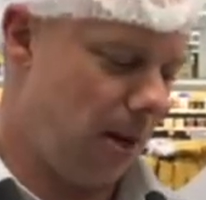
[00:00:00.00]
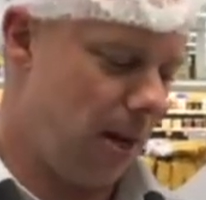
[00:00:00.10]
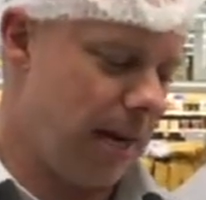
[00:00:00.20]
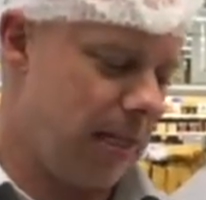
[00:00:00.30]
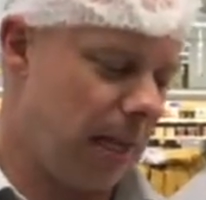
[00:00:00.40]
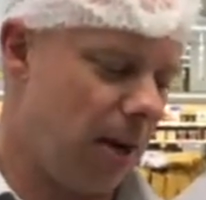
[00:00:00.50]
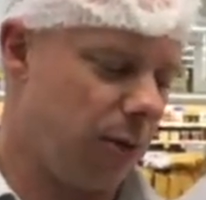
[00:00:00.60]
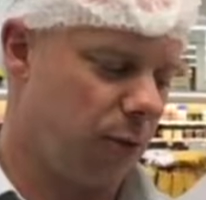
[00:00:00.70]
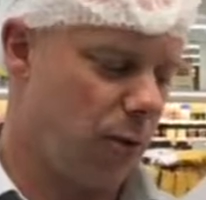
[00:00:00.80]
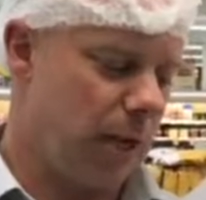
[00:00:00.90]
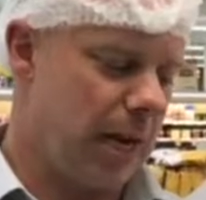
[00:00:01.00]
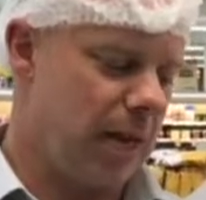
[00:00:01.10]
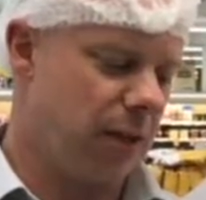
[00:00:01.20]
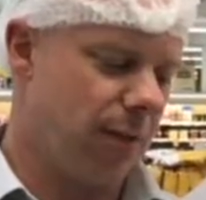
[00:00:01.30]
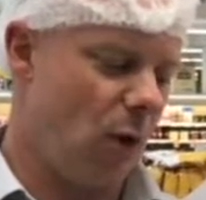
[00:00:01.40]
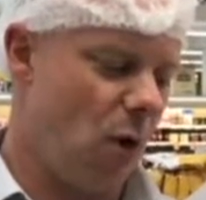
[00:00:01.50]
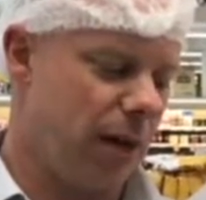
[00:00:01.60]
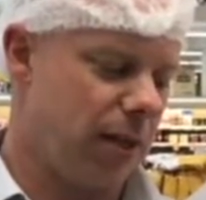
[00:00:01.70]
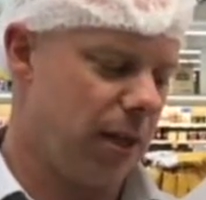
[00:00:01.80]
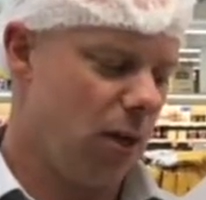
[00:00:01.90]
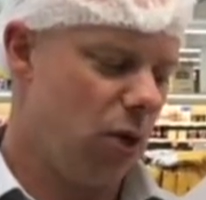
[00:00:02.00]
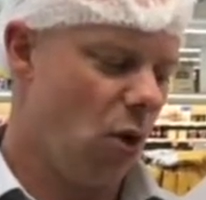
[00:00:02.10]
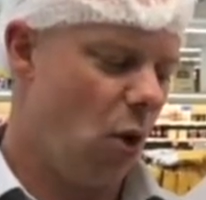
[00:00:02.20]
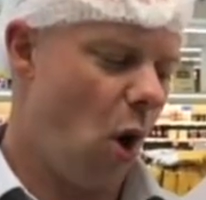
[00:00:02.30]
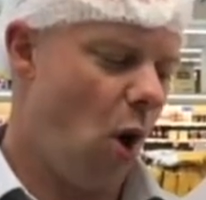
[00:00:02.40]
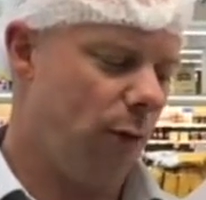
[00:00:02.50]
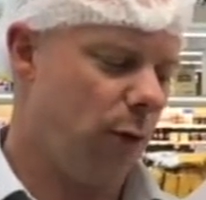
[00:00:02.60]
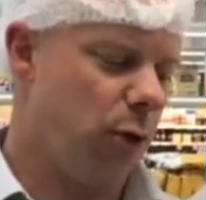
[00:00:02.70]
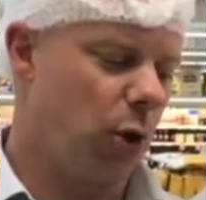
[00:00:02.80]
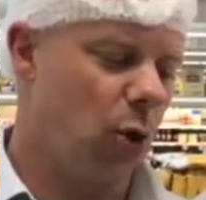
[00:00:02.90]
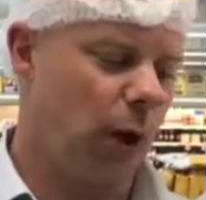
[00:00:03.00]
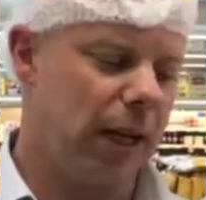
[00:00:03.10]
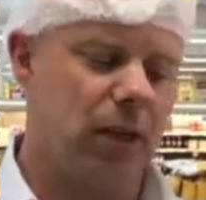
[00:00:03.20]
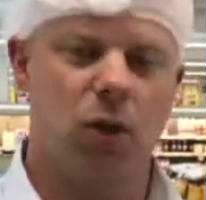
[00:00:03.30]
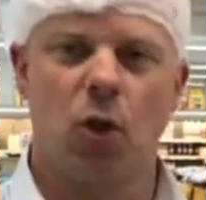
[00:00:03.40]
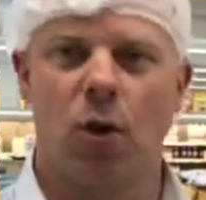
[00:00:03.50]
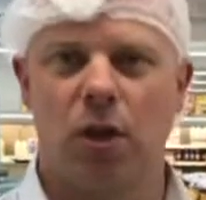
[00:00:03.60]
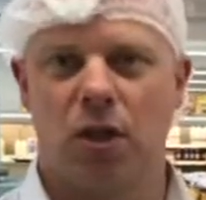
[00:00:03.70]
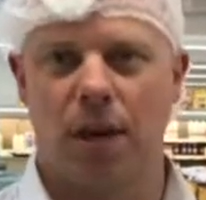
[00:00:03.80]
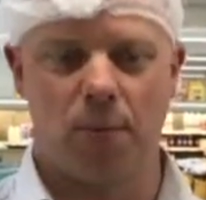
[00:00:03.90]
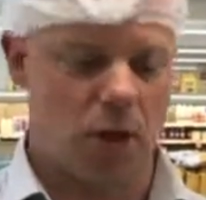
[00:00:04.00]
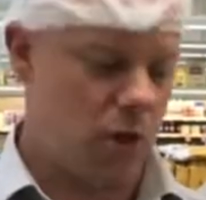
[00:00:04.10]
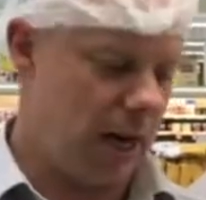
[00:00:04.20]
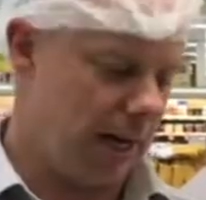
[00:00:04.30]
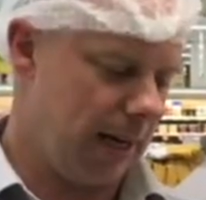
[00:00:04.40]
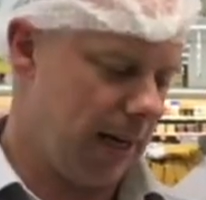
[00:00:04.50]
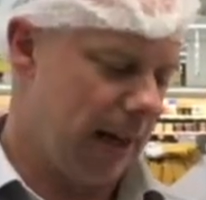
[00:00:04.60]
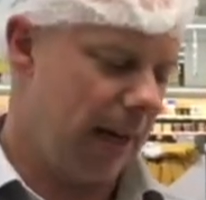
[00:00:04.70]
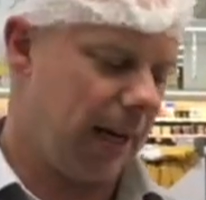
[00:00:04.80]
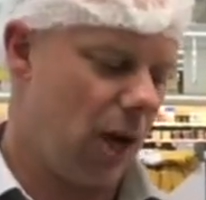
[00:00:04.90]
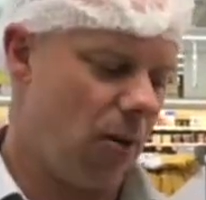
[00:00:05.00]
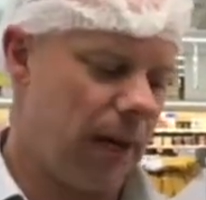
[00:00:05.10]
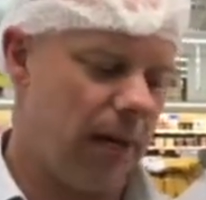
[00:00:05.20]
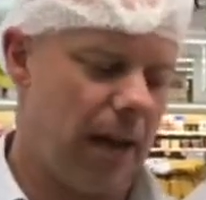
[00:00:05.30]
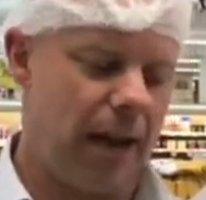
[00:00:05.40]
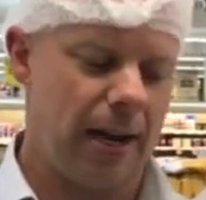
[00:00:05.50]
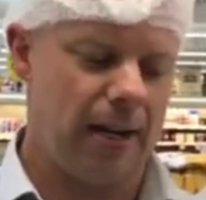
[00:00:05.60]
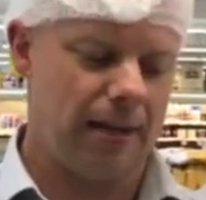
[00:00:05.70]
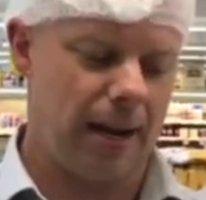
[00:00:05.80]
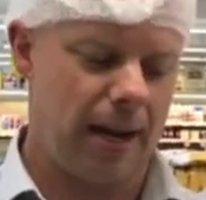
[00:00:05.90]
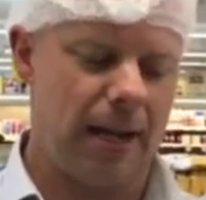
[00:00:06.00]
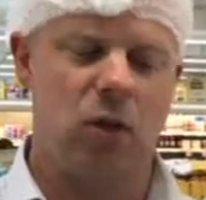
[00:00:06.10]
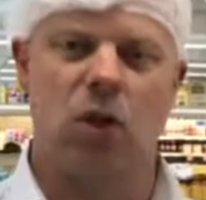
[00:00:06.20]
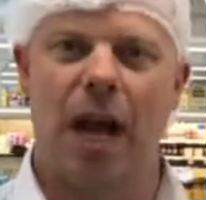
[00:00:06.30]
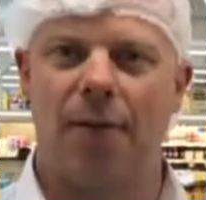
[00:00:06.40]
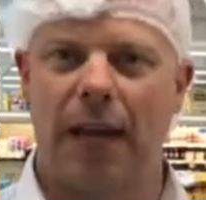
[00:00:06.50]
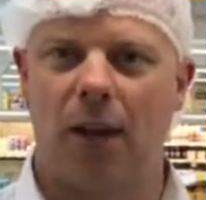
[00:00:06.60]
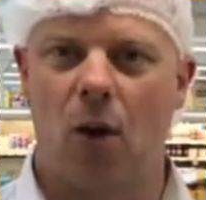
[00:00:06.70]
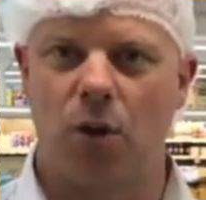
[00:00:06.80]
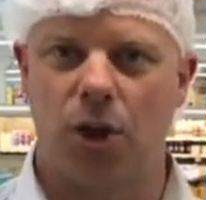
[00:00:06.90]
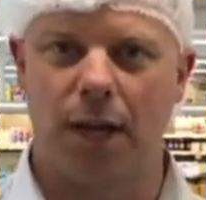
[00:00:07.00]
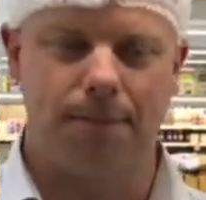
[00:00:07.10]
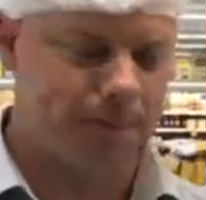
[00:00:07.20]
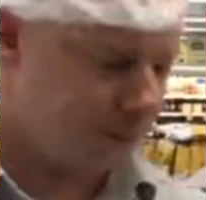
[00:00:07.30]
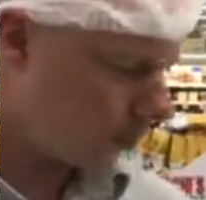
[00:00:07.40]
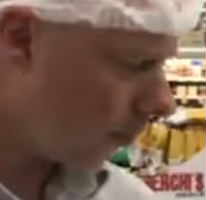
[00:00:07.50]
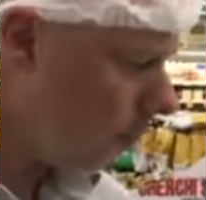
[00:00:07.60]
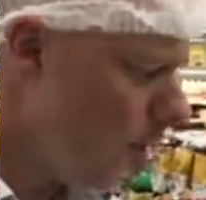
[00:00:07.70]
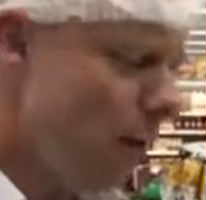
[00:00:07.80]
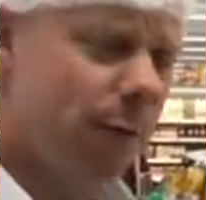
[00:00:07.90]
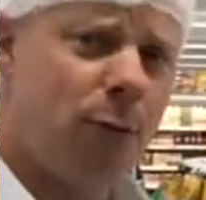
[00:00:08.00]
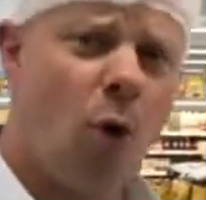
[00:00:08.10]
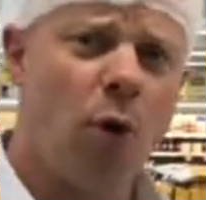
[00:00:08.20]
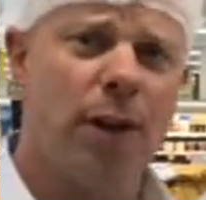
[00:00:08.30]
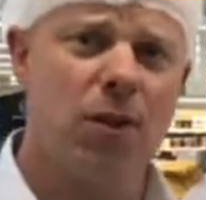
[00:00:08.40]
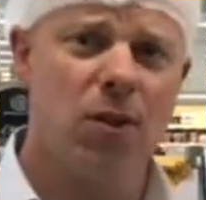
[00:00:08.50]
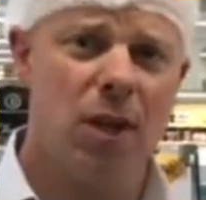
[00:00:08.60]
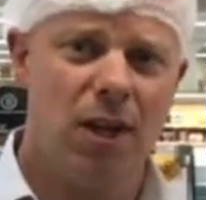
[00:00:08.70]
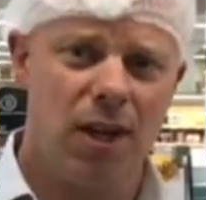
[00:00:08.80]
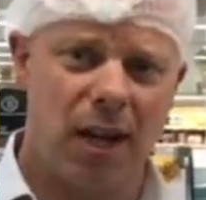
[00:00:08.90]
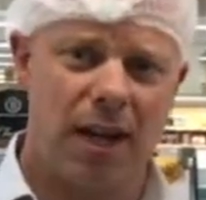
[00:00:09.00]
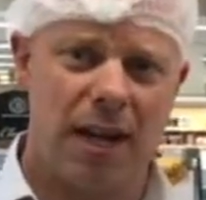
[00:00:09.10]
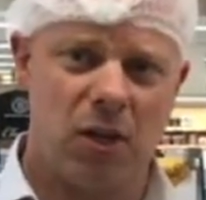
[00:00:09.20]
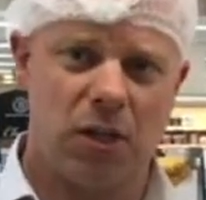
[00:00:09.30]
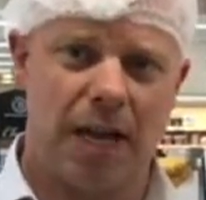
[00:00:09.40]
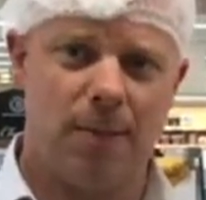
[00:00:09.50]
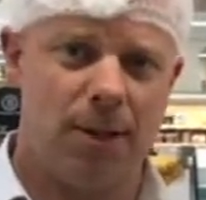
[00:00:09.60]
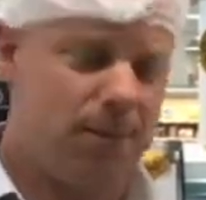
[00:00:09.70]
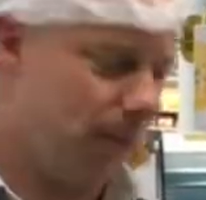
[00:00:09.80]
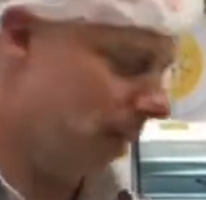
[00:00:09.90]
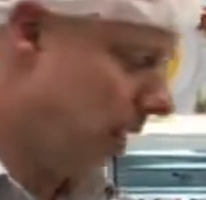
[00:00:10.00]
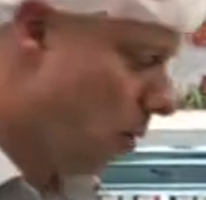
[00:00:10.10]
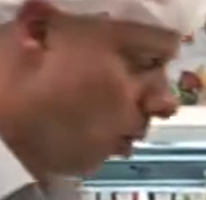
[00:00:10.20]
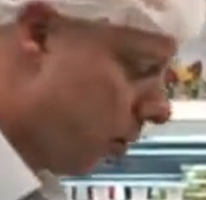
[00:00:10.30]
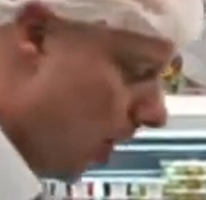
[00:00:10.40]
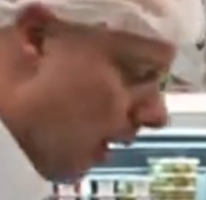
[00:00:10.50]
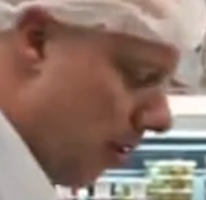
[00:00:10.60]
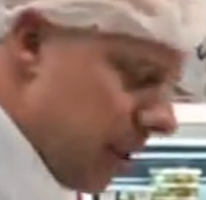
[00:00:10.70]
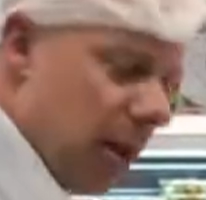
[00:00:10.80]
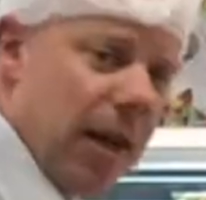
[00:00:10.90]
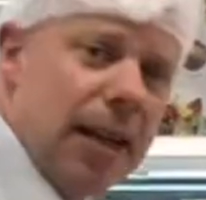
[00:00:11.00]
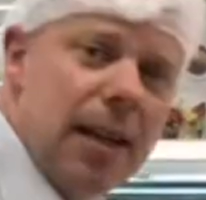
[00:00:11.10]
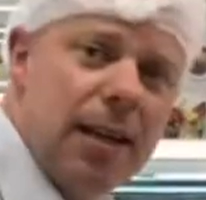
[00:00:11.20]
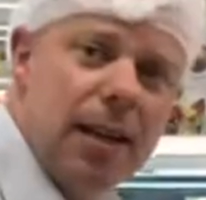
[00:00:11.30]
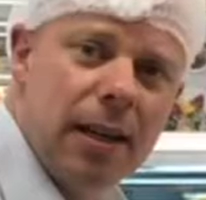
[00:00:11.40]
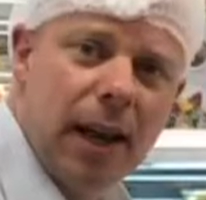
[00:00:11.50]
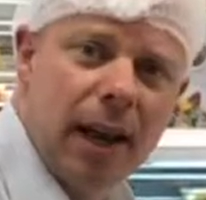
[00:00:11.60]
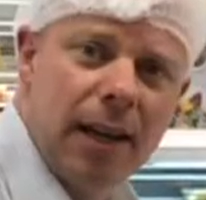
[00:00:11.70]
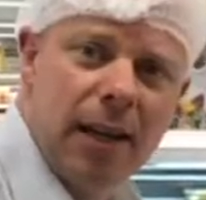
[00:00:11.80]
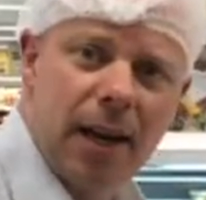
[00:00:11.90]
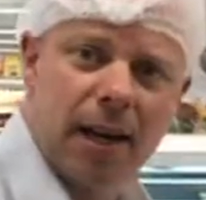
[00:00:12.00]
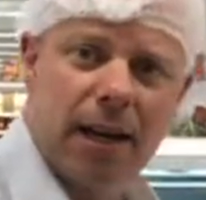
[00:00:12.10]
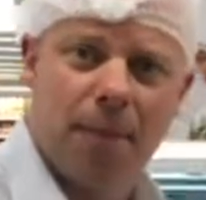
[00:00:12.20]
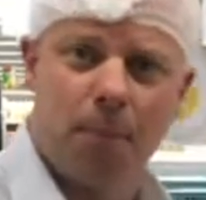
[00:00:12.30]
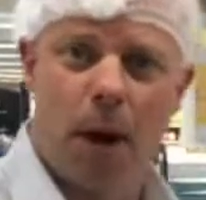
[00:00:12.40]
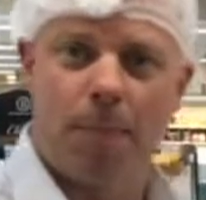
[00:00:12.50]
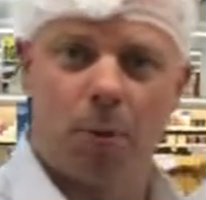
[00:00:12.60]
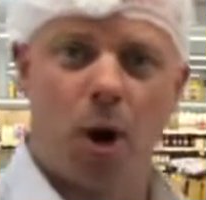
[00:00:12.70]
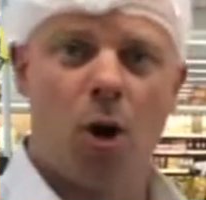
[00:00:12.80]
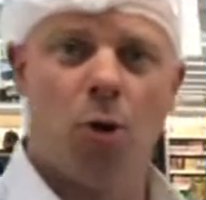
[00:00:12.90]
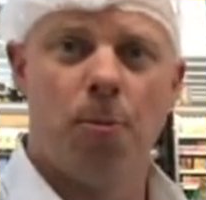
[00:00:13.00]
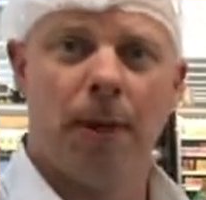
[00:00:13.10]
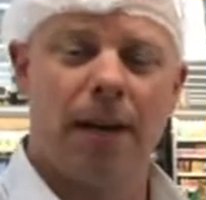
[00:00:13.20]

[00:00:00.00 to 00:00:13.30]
you need to go through and you need to find your hot food cooking and storage temperature check and go in and start that log sheet. For this, you're going to need a tablet. You're also going to need a pro